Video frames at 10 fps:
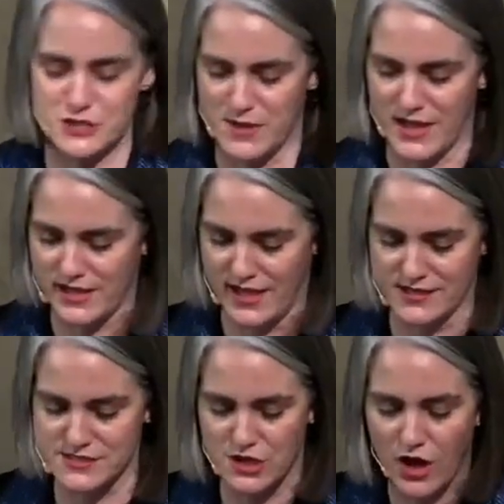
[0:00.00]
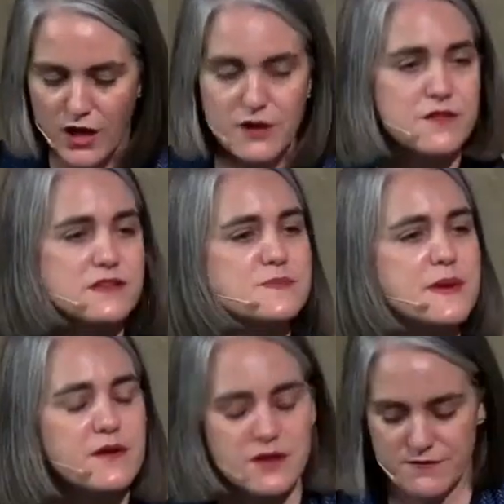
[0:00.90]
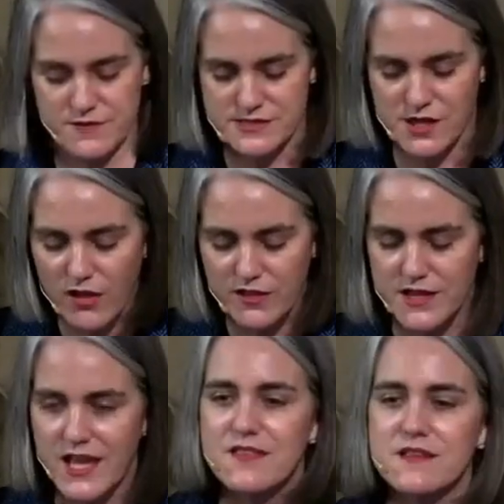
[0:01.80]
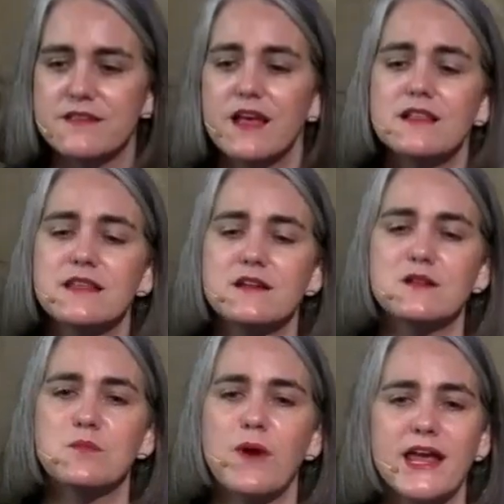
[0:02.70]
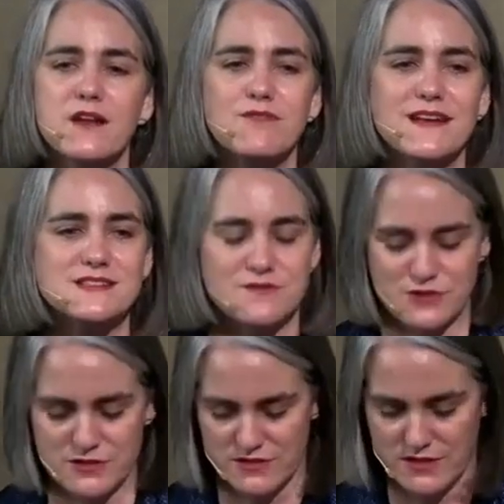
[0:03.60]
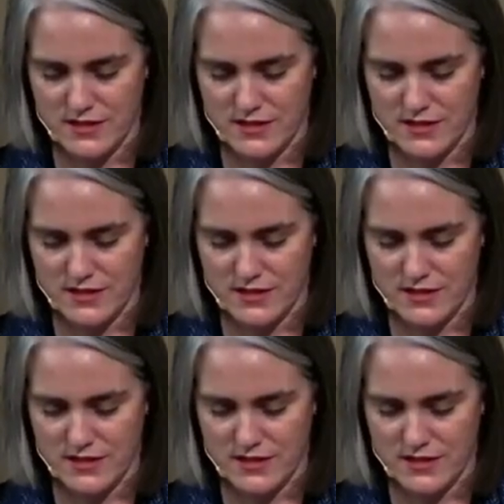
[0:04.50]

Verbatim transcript: in my case, to honor the spirit of this holiday, this little bright festival.